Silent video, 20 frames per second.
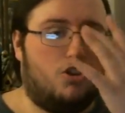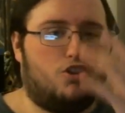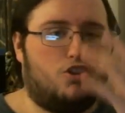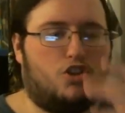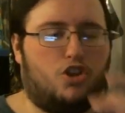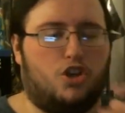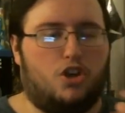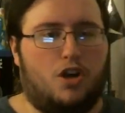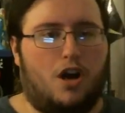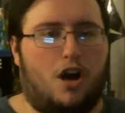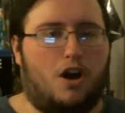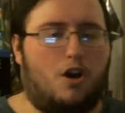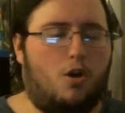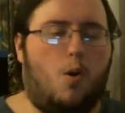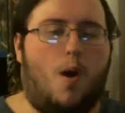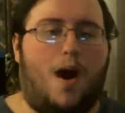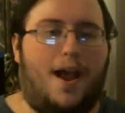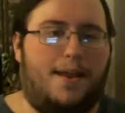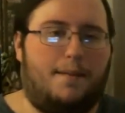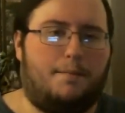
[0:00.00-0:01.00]
to A
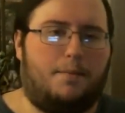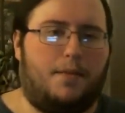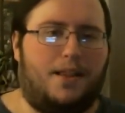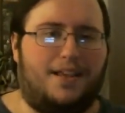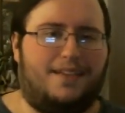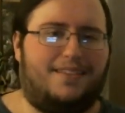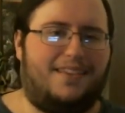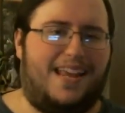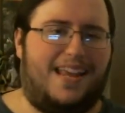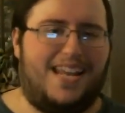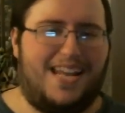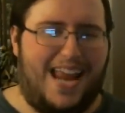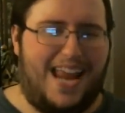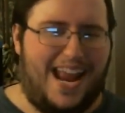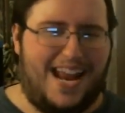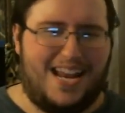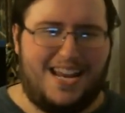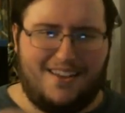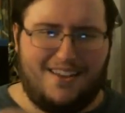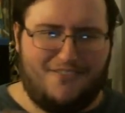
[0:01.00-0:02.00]
Quiet Place in
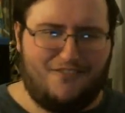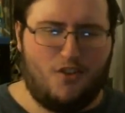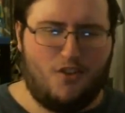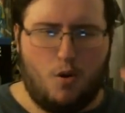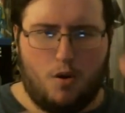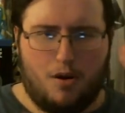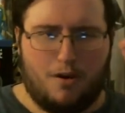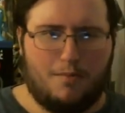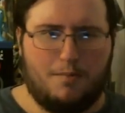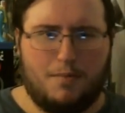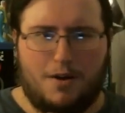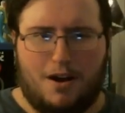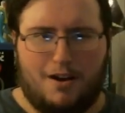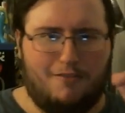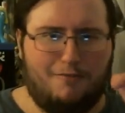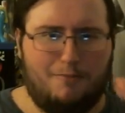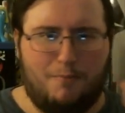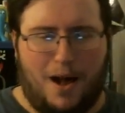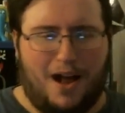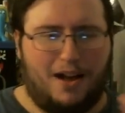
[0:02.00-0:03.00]
any form
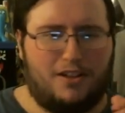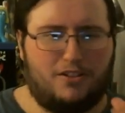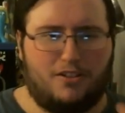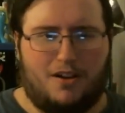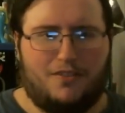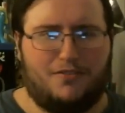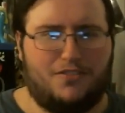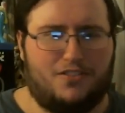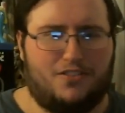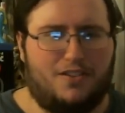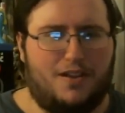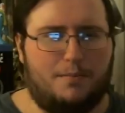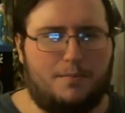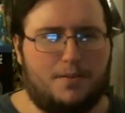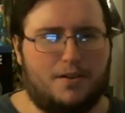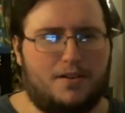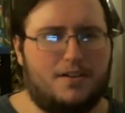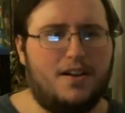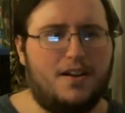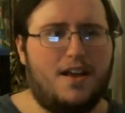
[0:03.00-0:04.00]
of box office
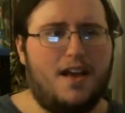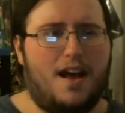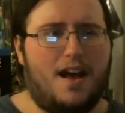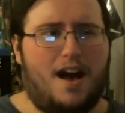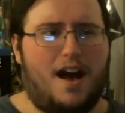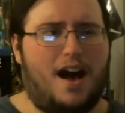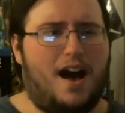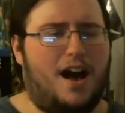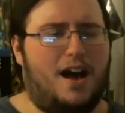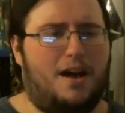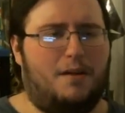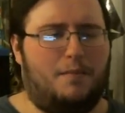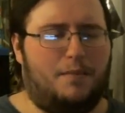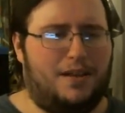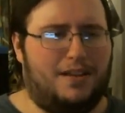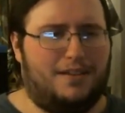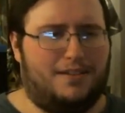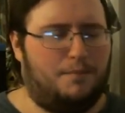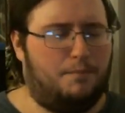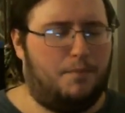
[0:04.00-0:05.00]
number
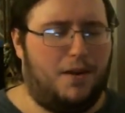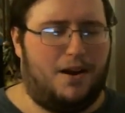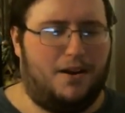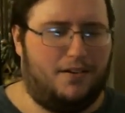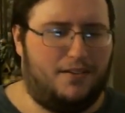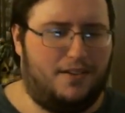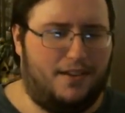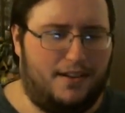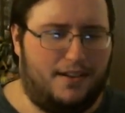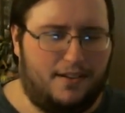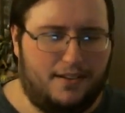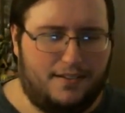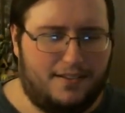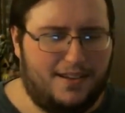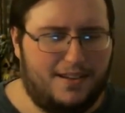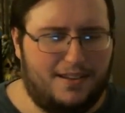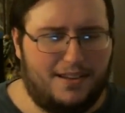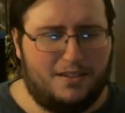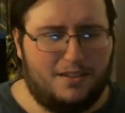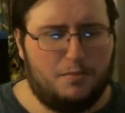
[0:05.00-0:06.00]
is embarrassing, because
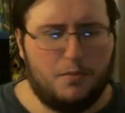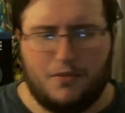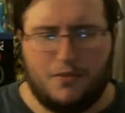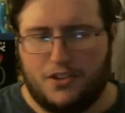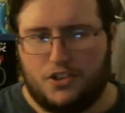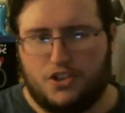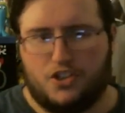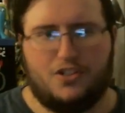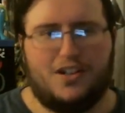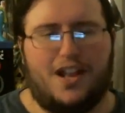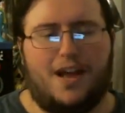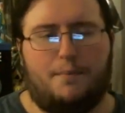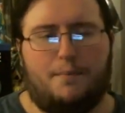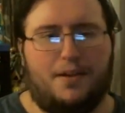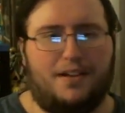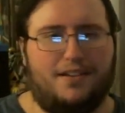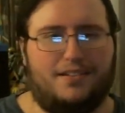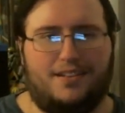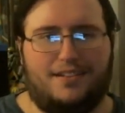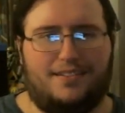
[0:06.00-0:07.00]
this movie should not
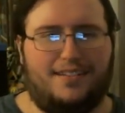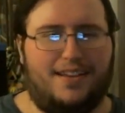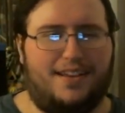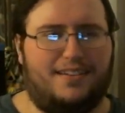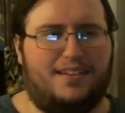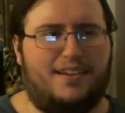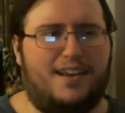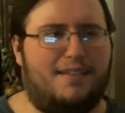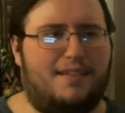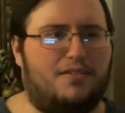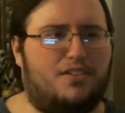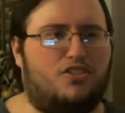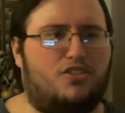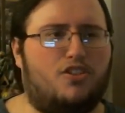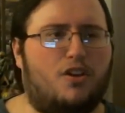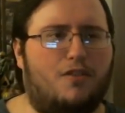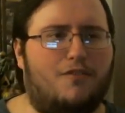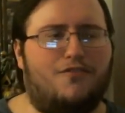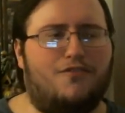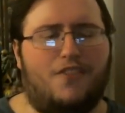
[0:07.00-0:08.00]
be a success. It was
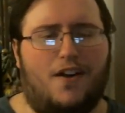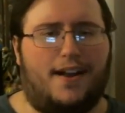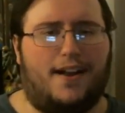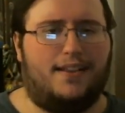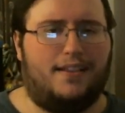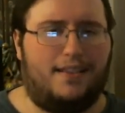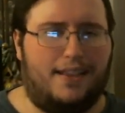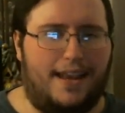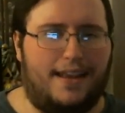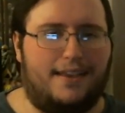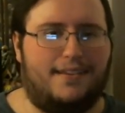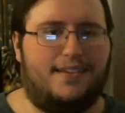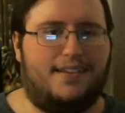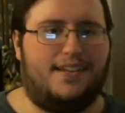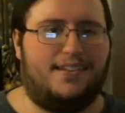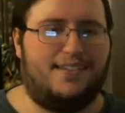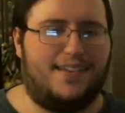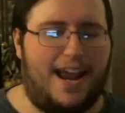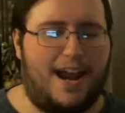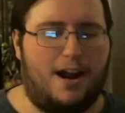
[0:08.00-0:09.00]
so fucking lazy
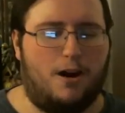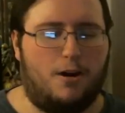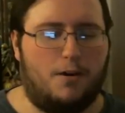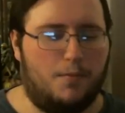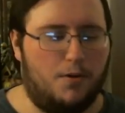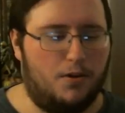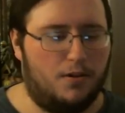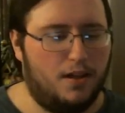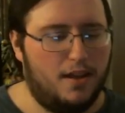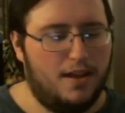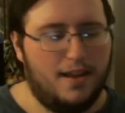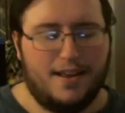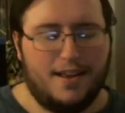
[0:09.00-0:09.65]
and terrible.